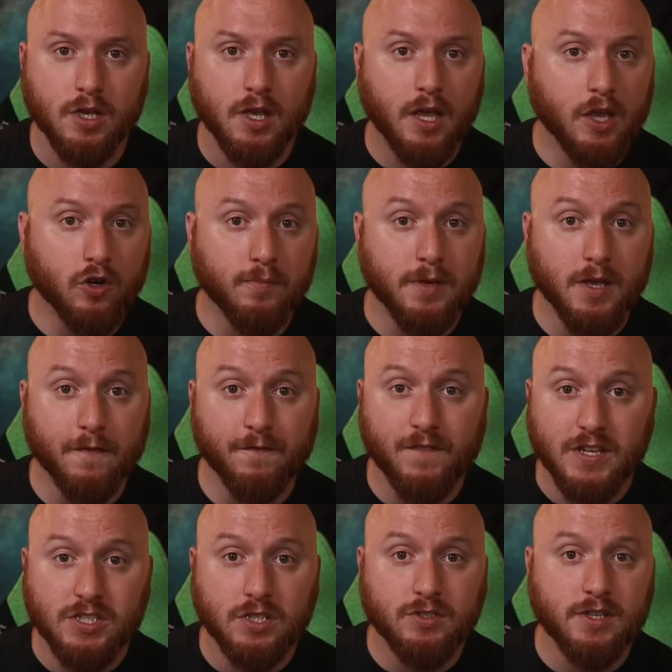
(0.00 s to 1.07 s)
It'll be a
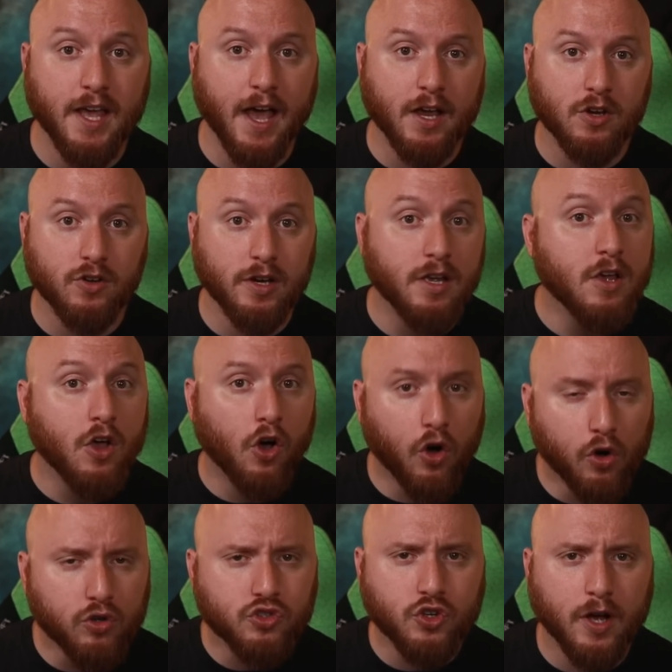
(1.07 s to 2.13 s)
physically accurate,
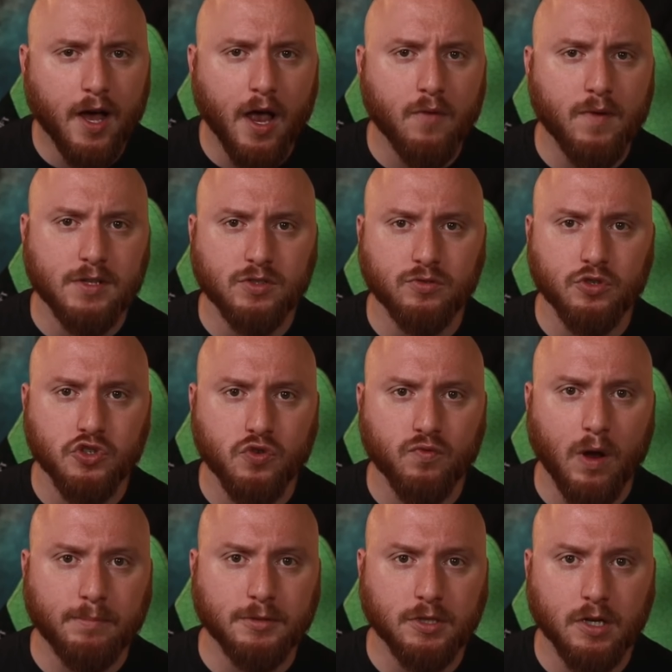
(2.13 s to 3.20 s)
ultra high resolution
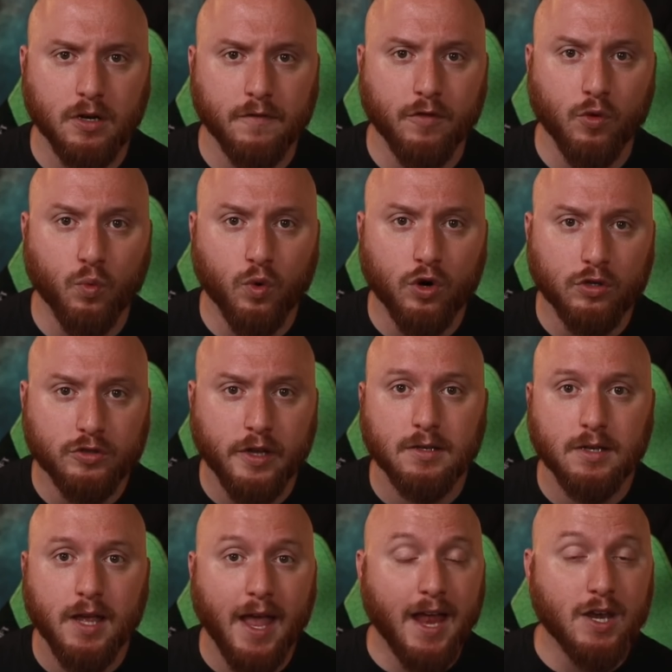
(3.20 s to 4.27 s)
replica of the world,
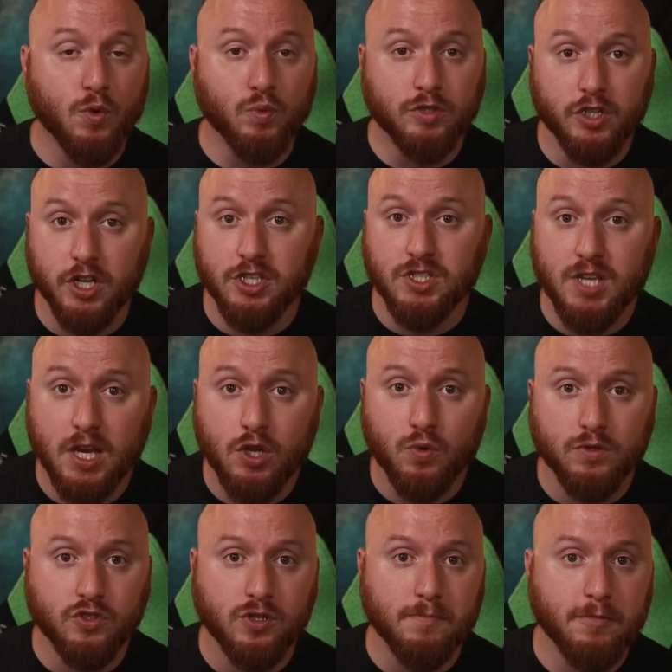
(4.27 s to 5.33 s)
and it will
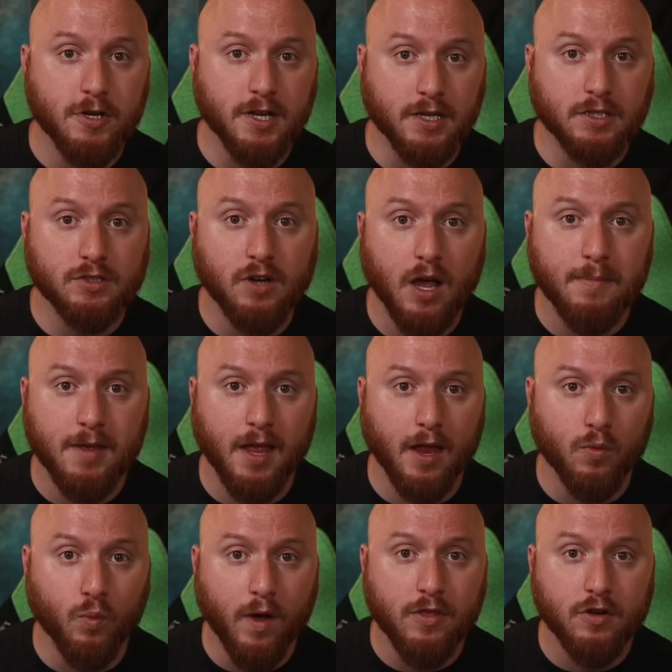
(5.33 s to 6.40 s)
continuously predict climate and
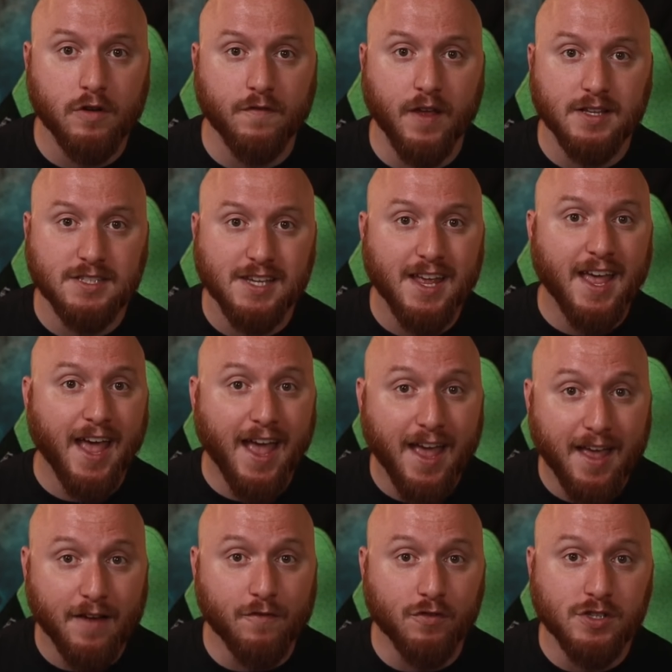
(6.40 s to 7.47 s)
weather events at
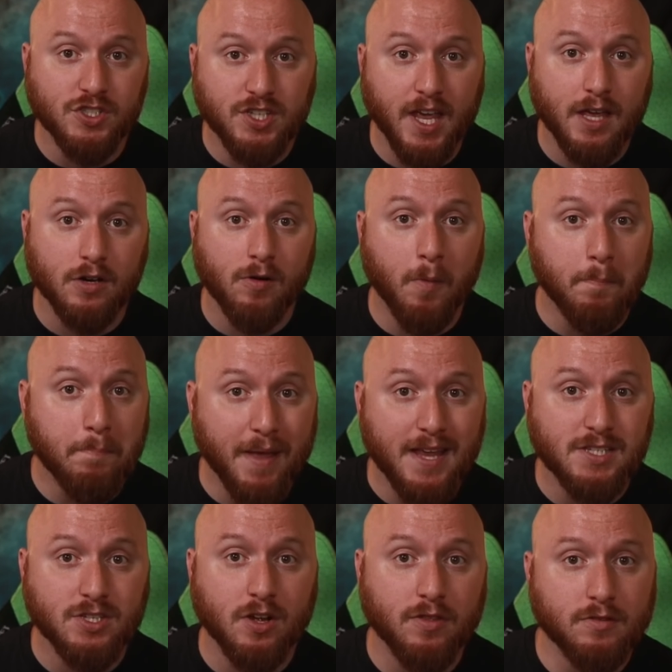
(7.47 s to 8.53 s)
every scale
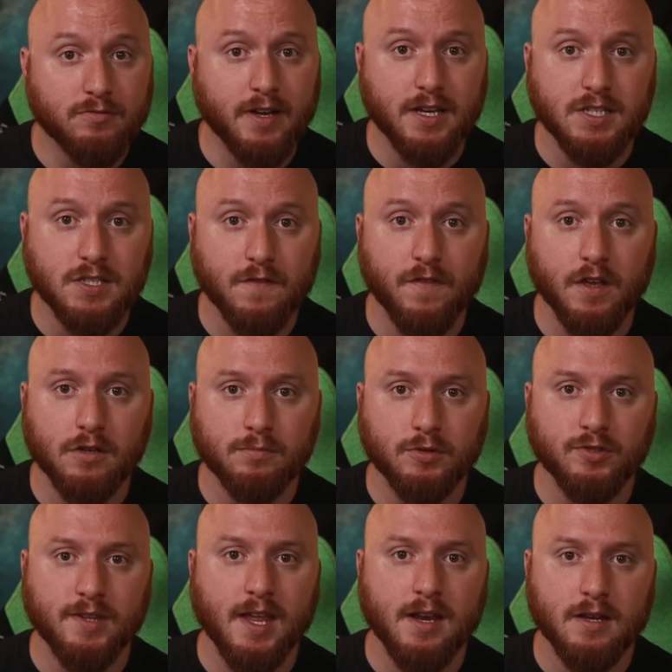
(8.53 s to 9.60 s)
based on the latest available
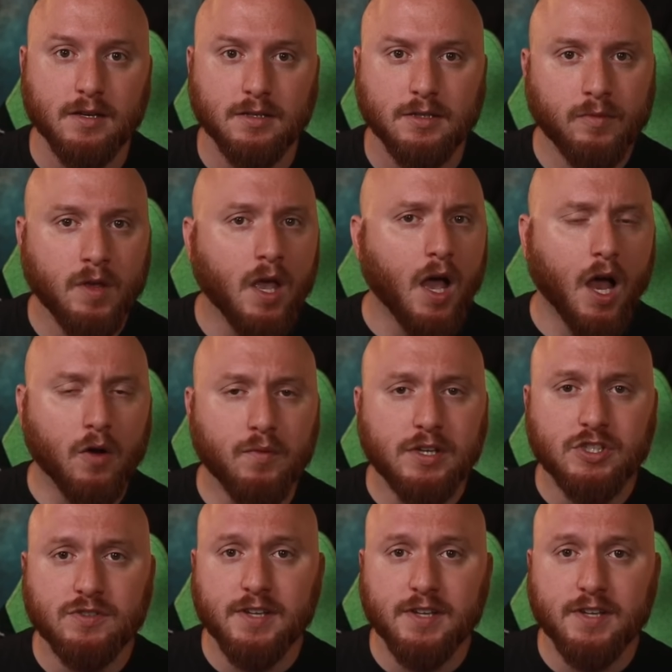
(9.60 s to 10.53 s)
data. I recently